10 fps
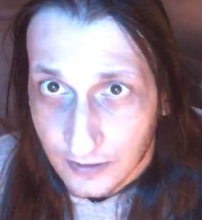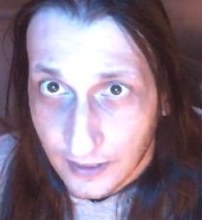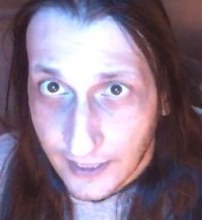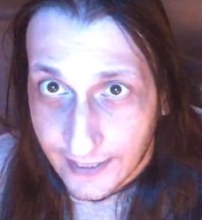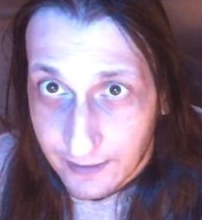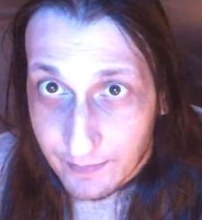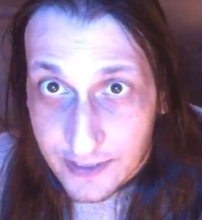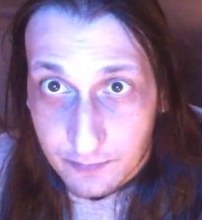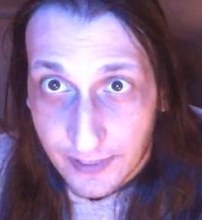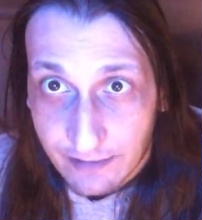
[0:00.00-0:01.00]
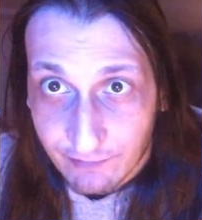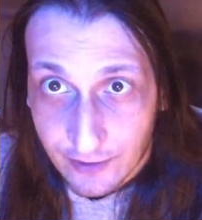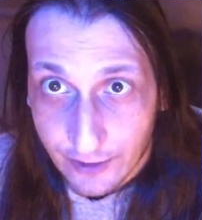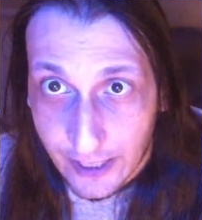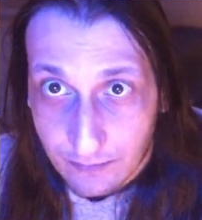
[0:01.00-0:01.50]
and I miss playing
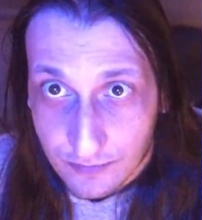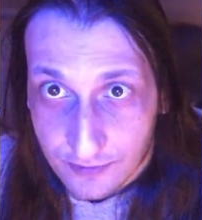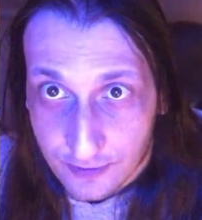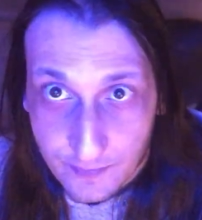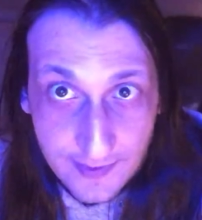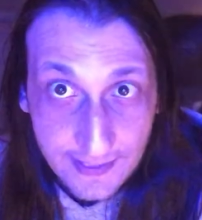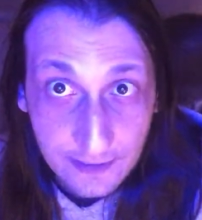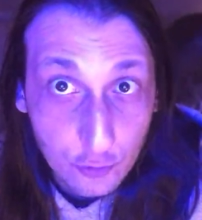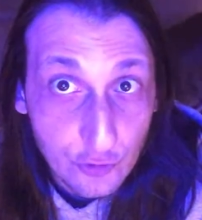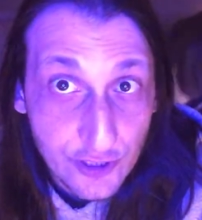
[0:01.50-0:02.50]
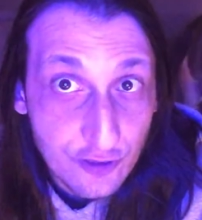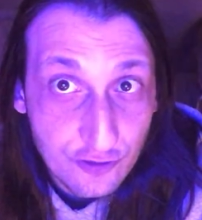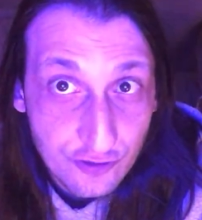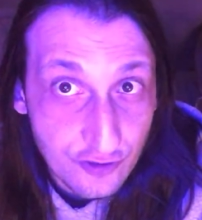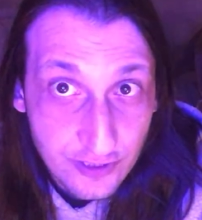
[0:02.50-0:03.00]
video games. It's been like 2
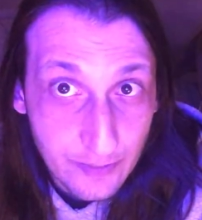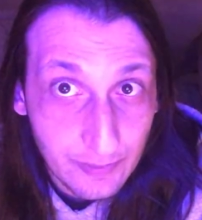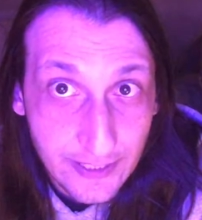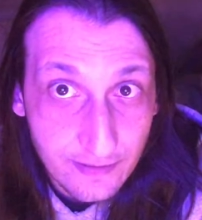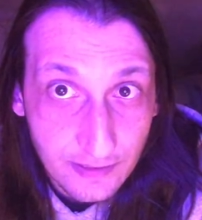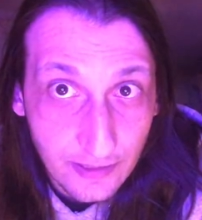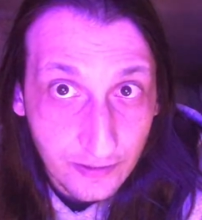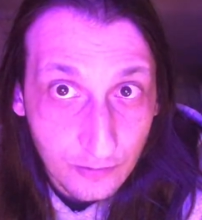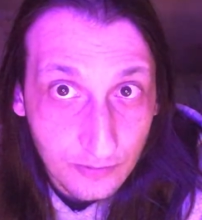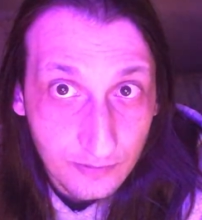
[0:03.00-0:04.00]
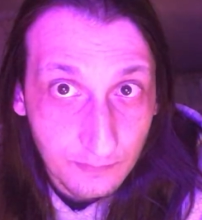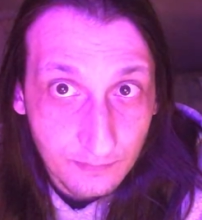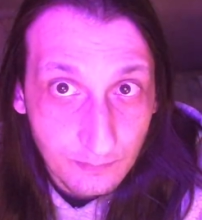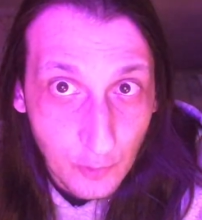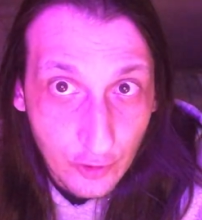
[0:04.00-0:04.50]
years since I played like
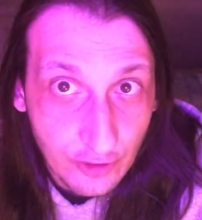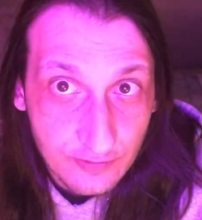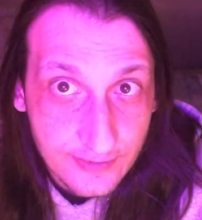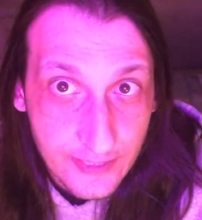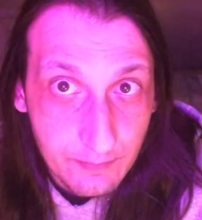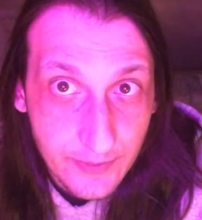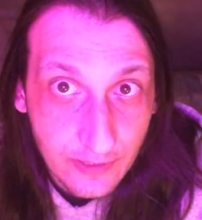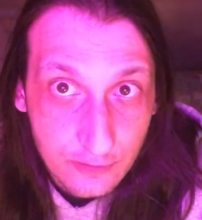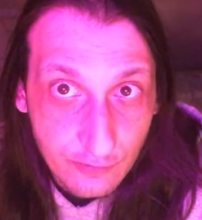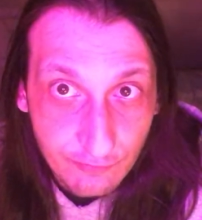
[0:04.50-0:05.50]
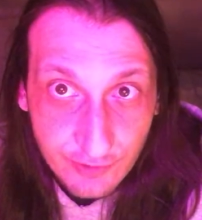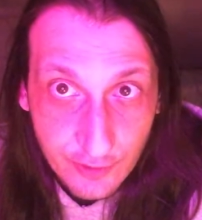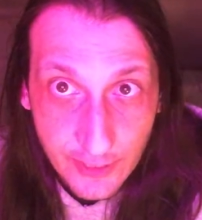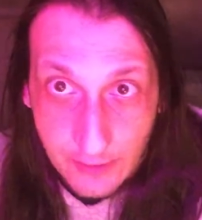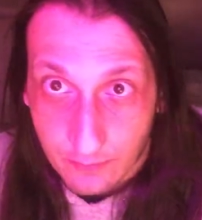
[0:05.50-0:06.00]
more than 10 minutes of video
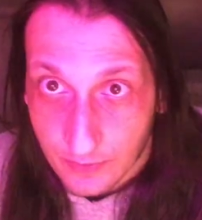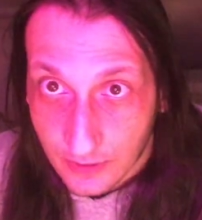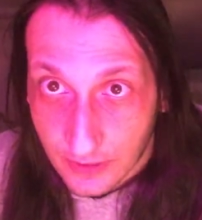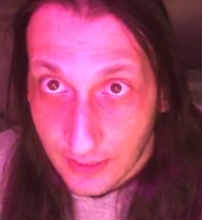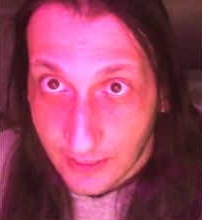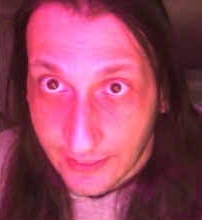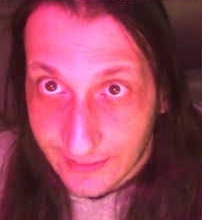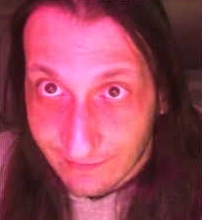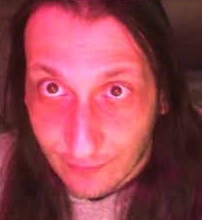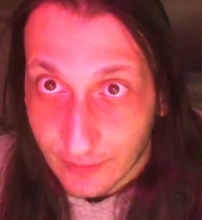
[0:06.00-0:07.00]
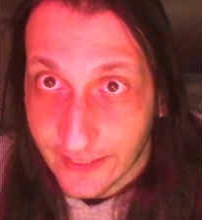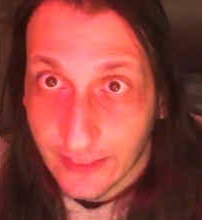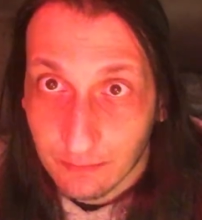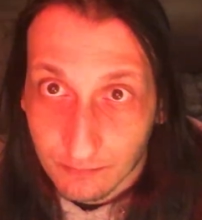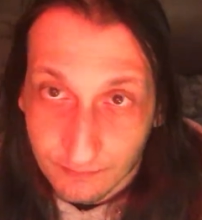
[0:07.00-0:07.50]
game. And I feel like
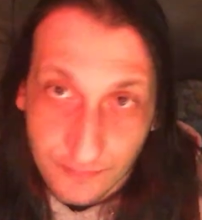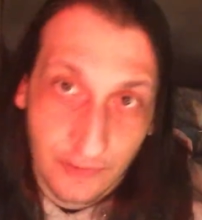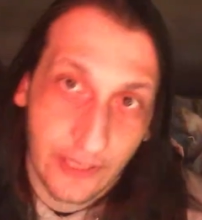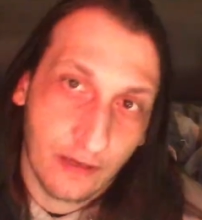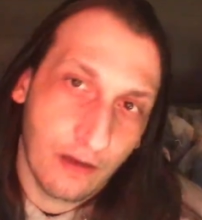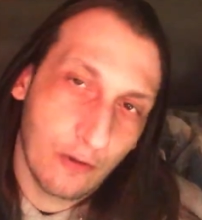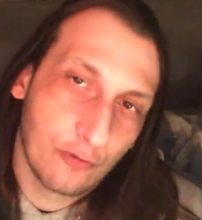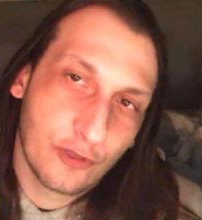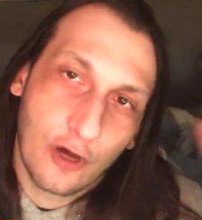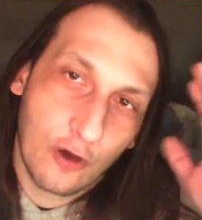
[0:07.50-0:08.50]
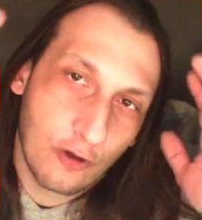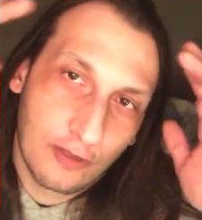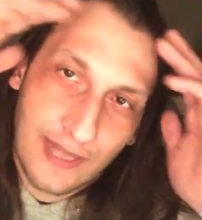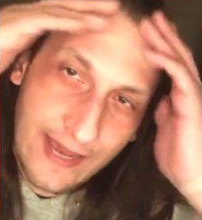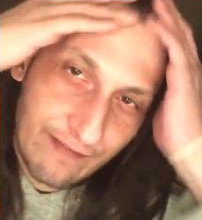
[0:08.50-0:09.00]
I'm like, oh no,
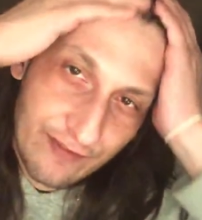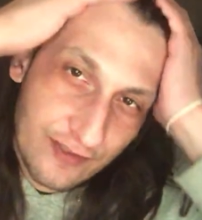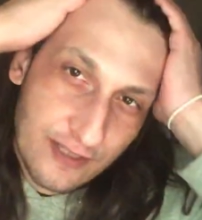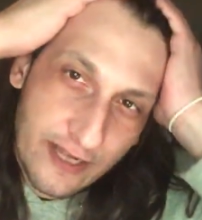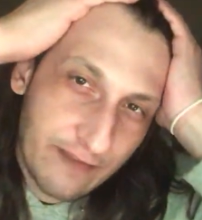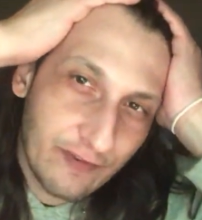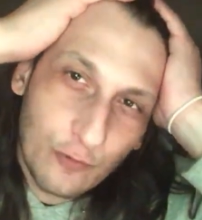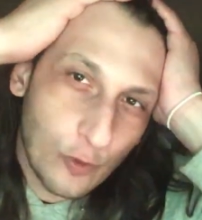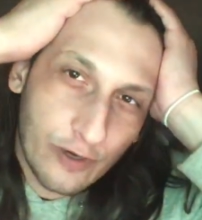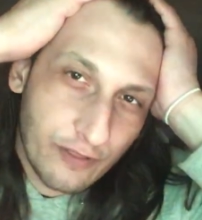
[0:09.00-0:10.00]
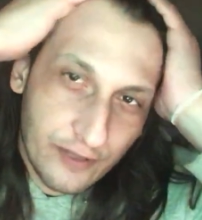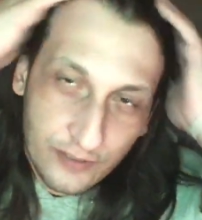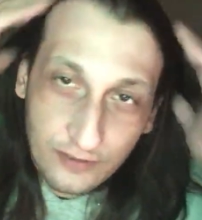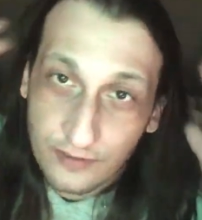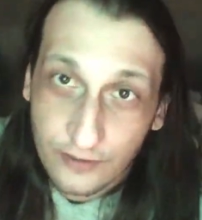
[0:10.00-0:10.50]
life is not even worth it,